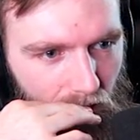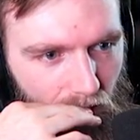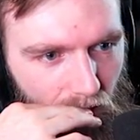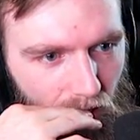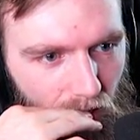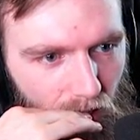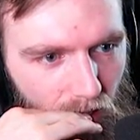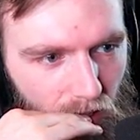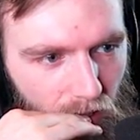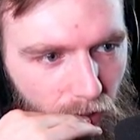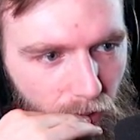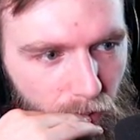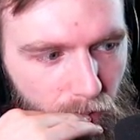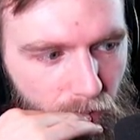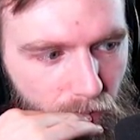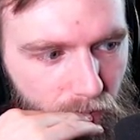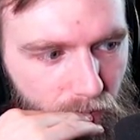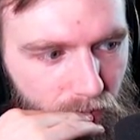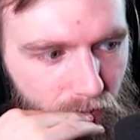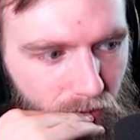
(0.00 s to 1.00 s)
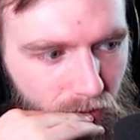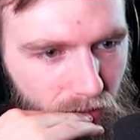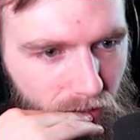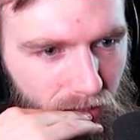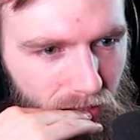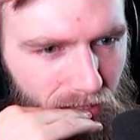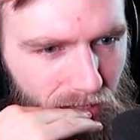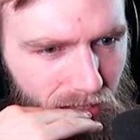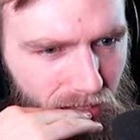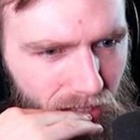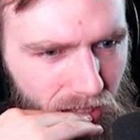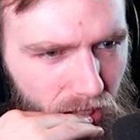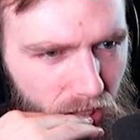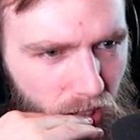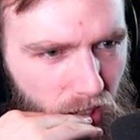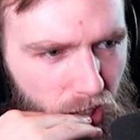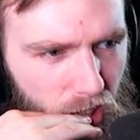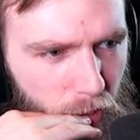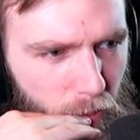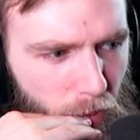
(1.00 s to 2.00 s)
Uh-huh.
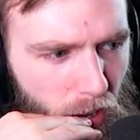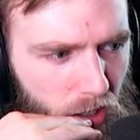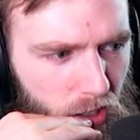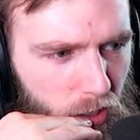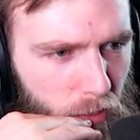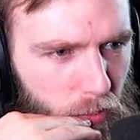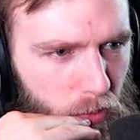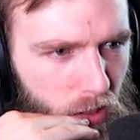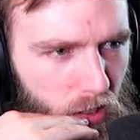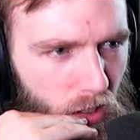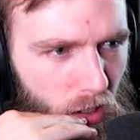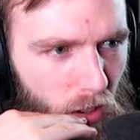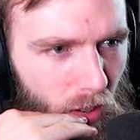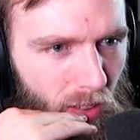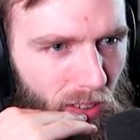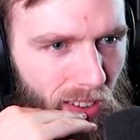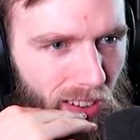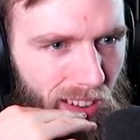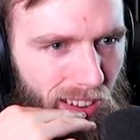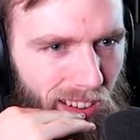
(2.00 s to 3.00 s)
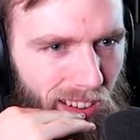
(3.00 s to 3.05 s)
So let's melt some snow.